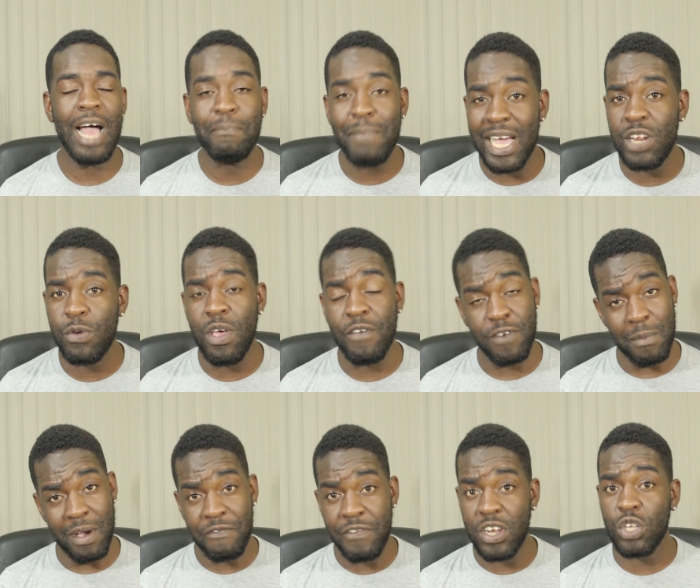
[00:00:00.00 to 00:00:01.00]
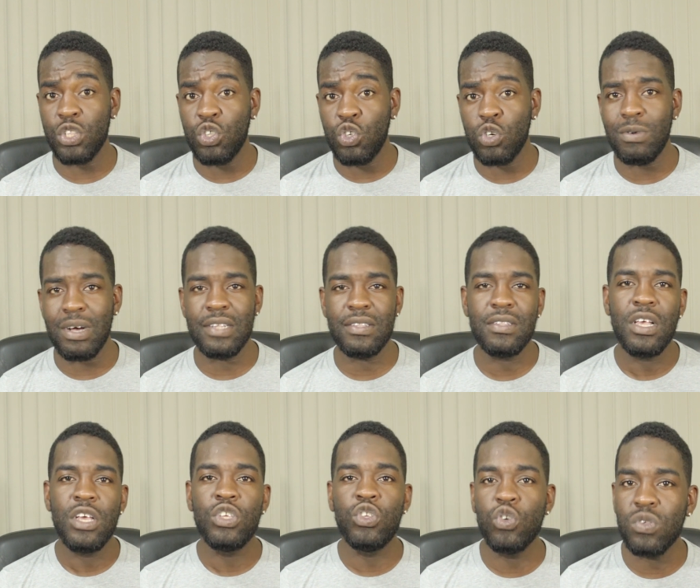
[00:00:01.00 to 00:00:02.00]
And by the way, for my fellow viewers,
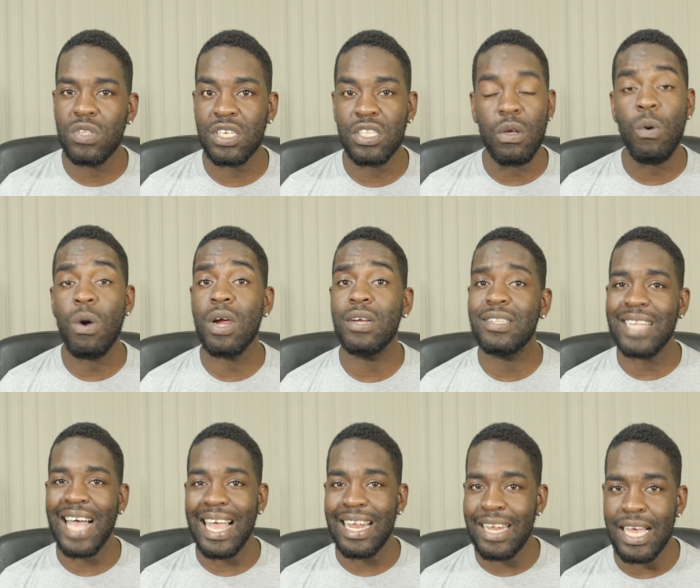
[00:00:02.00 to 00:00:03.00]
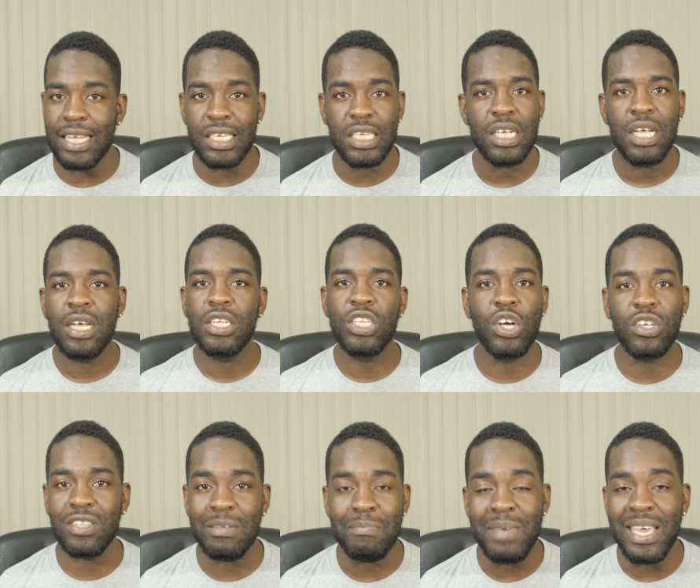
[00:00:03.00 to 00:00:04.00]
using the words alleged
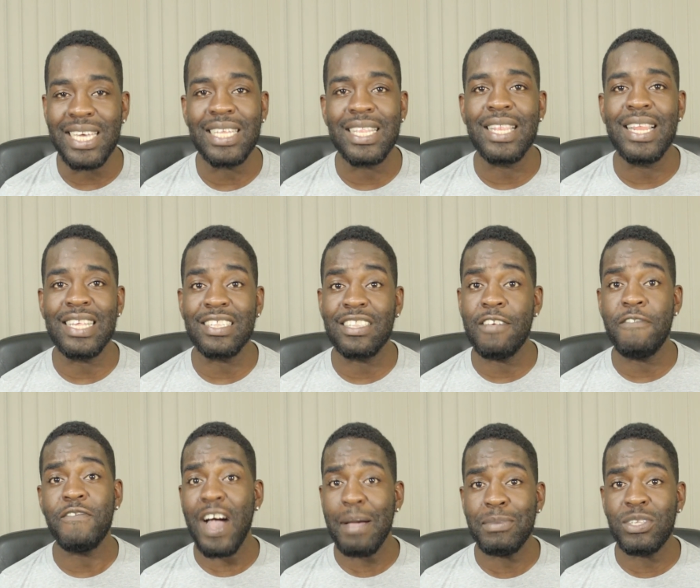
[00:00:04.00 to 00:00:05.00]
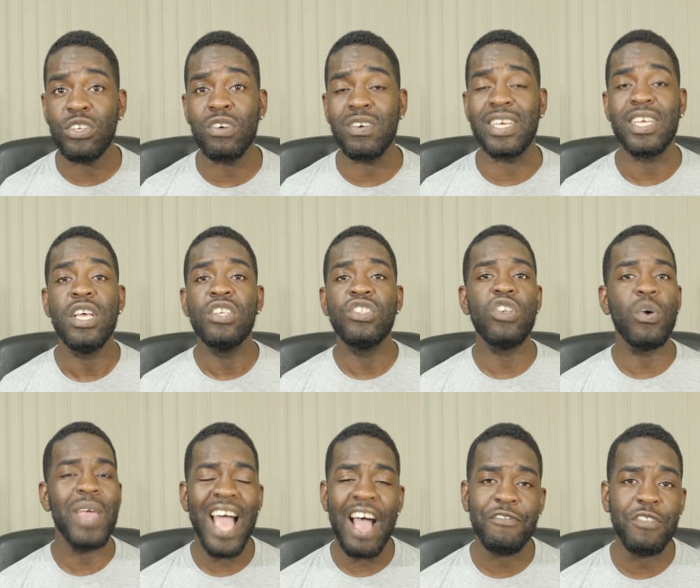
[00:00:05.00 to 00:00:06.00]
doesn't make it less defamatory. So
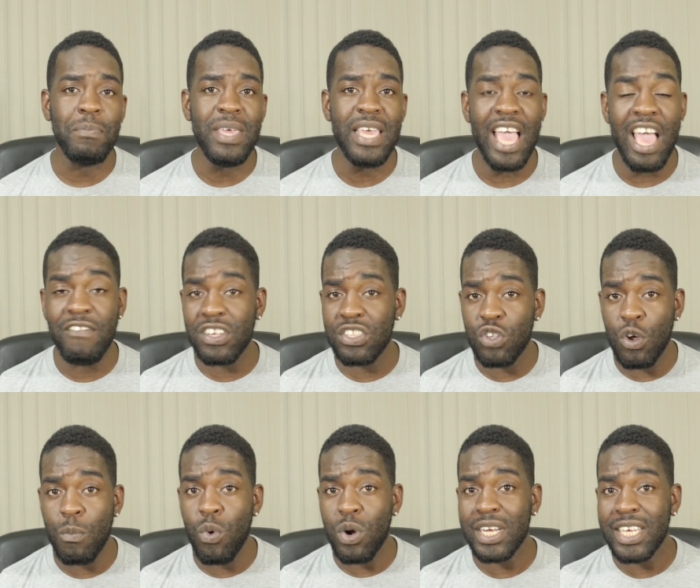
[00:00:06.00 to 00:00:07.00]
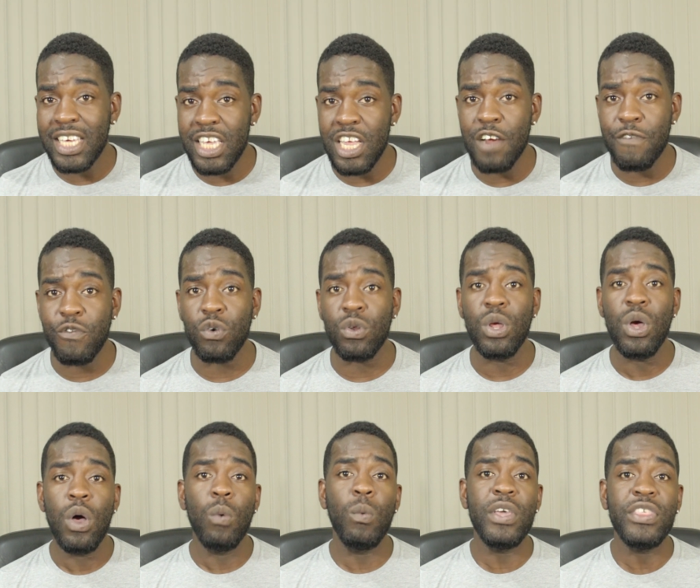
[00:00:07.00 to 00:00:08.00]
we have to be ever so more careful
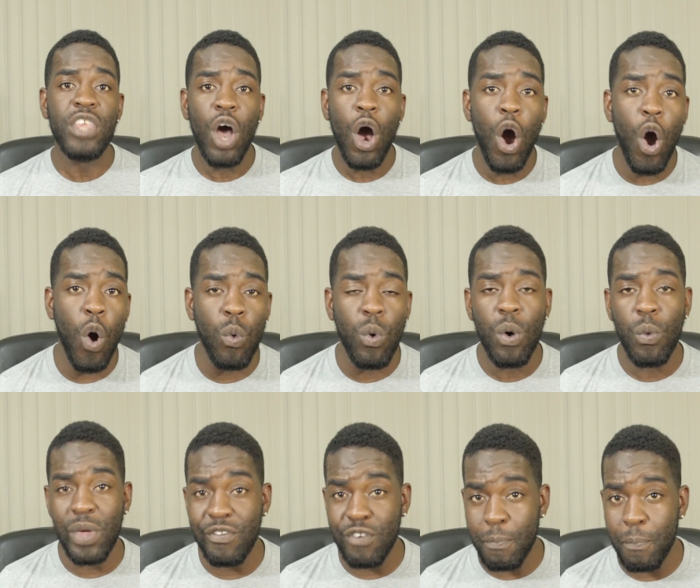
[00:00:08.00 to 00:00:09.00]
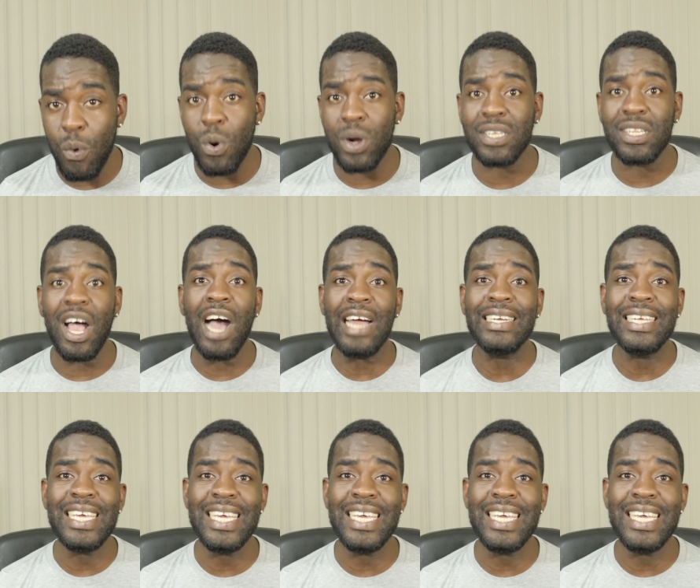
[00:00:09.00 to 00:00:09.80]
with how we report on